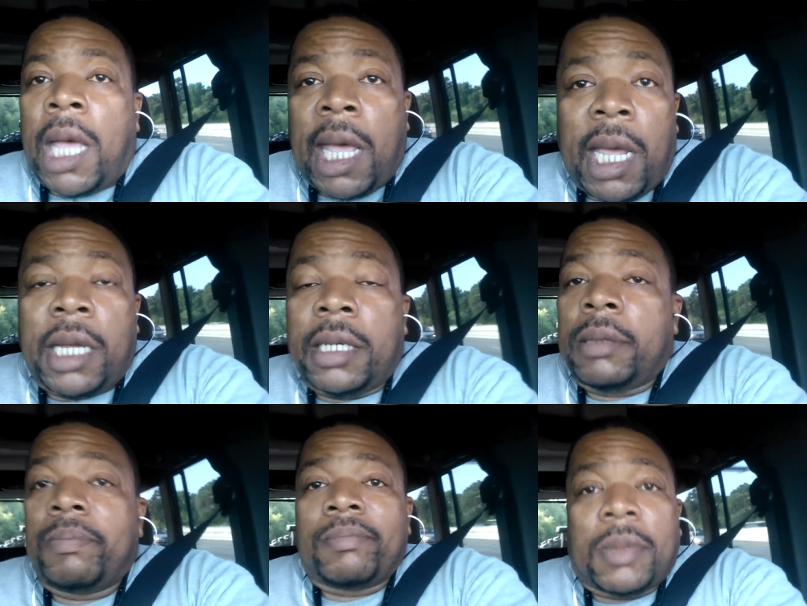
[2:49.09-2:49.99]

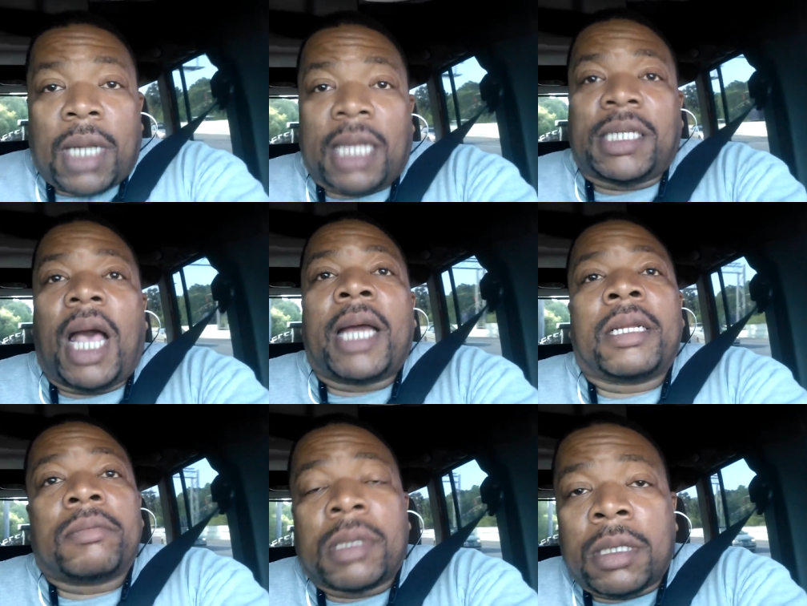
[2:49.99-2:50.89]
And that's how
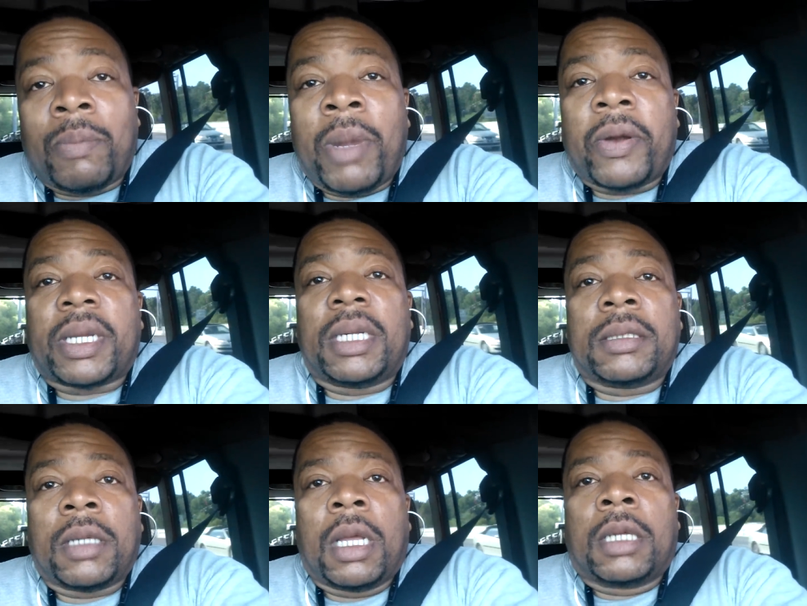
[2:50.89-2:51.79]
the, the American
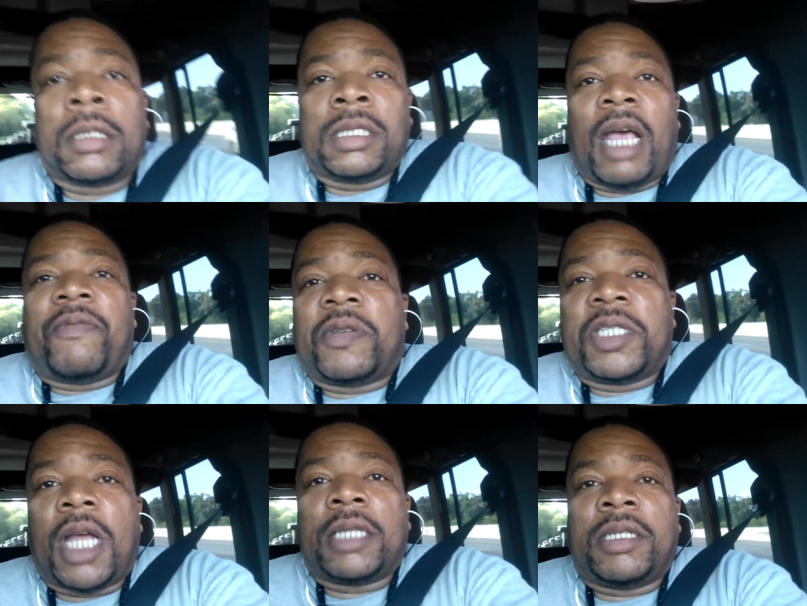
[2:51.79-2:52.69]

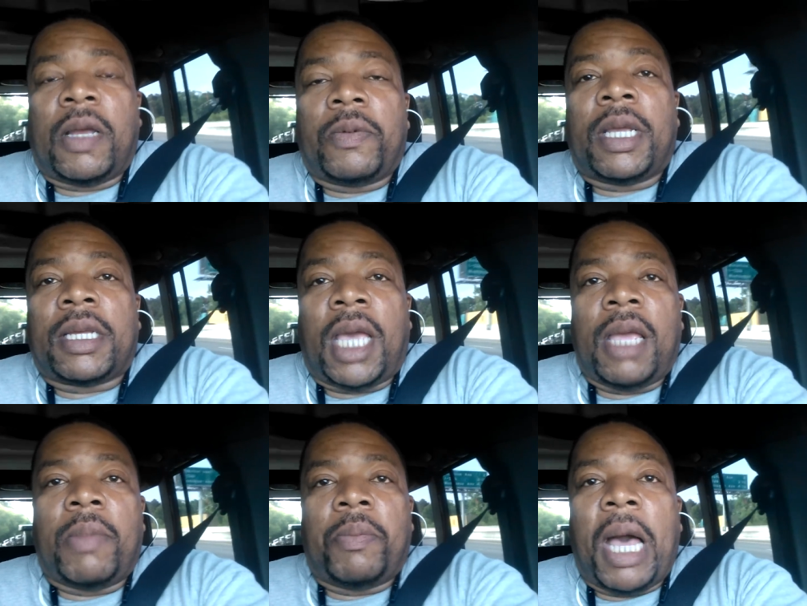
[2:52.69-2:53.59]
Staffordshire Terrier
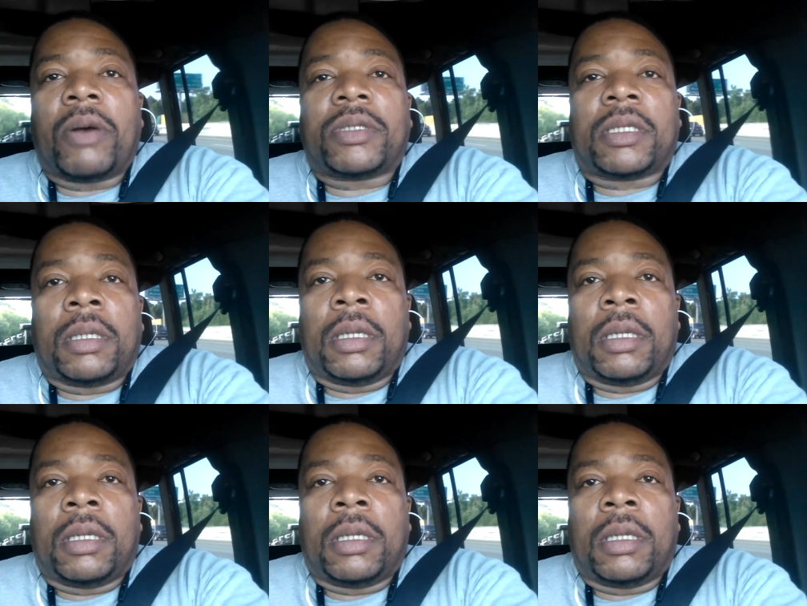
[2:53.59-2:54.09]
came about.